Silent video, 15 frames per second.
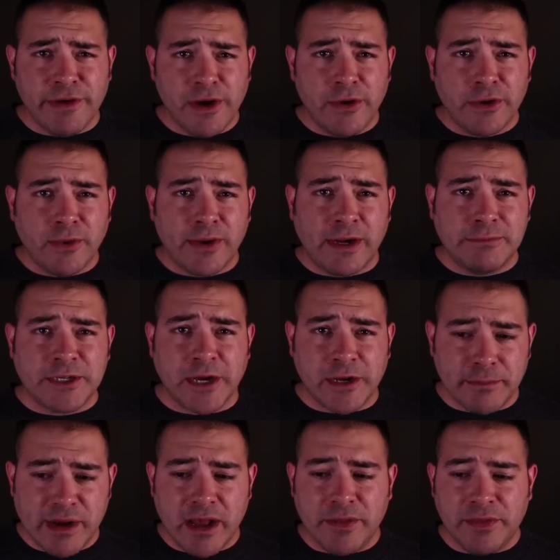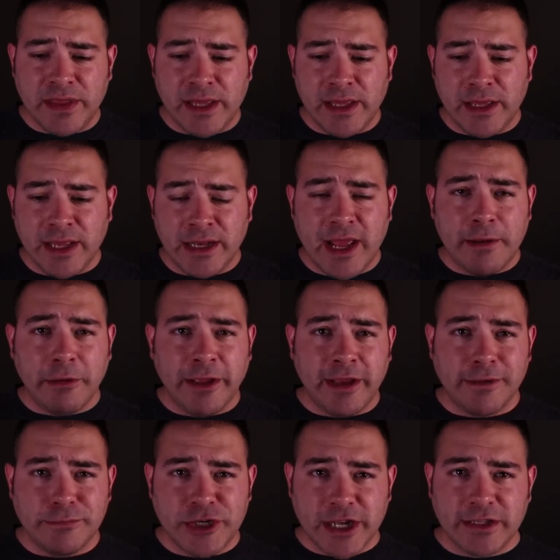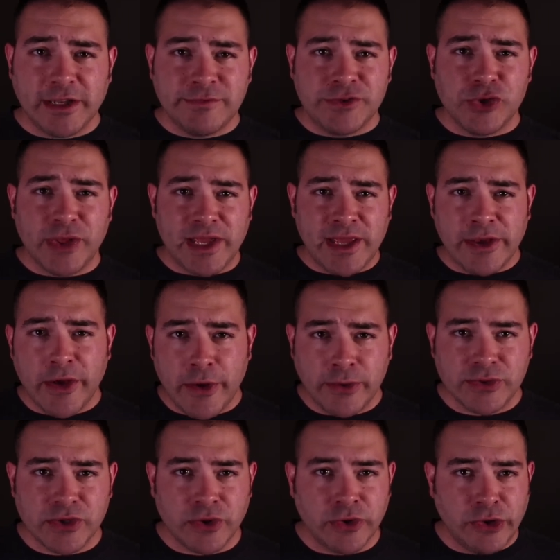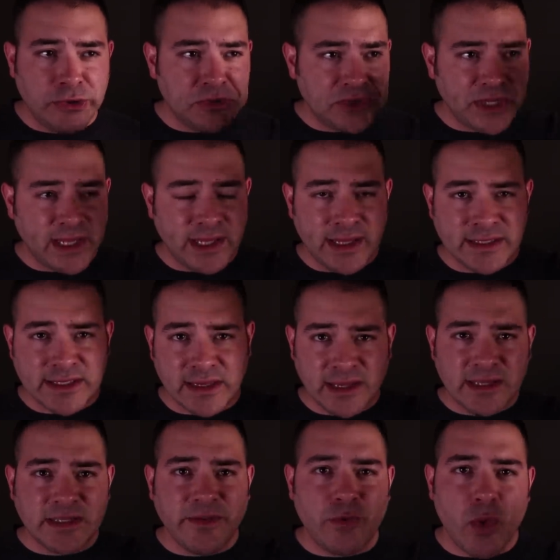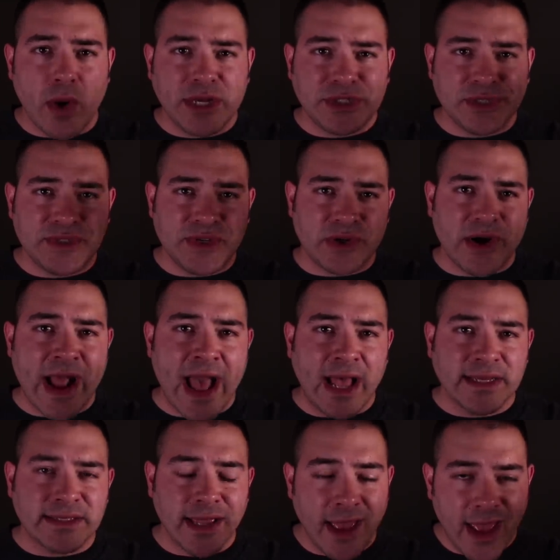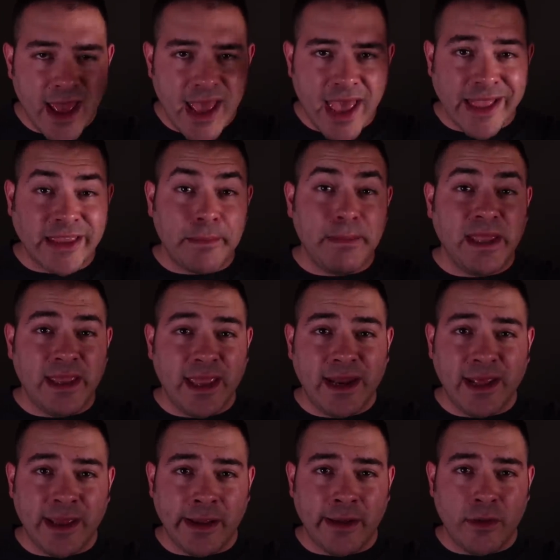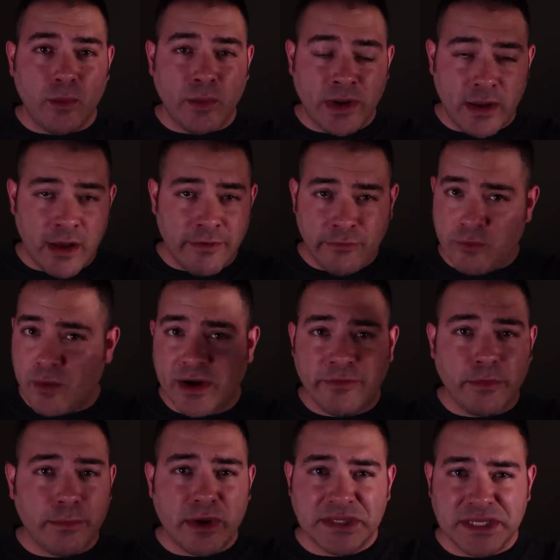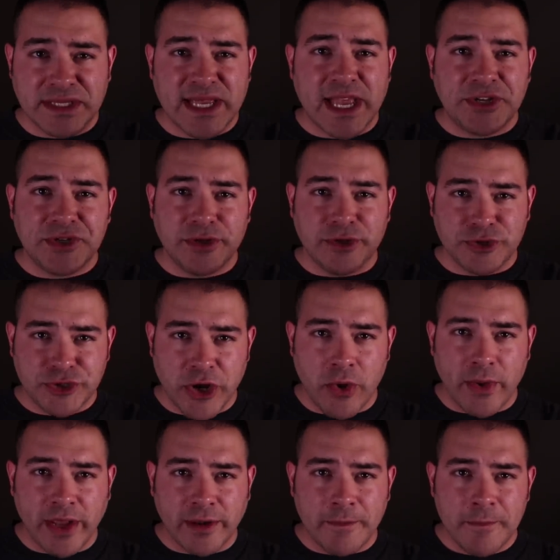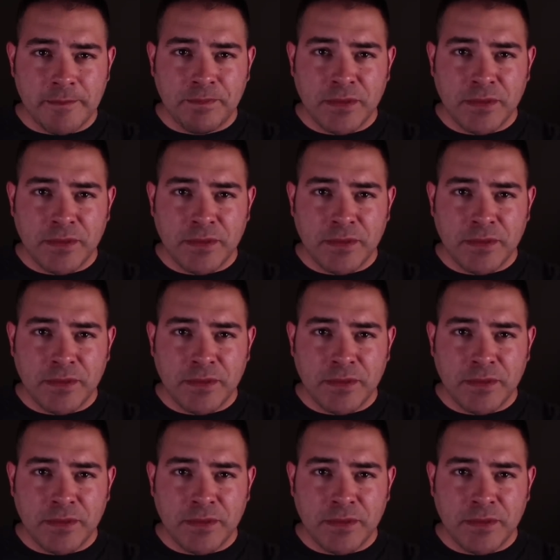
if you don't know what I'm talking about, the enabling objectives or the E Os are usually, it's a list of questions that are asked at the beginning when, of whatever presentation they're showing.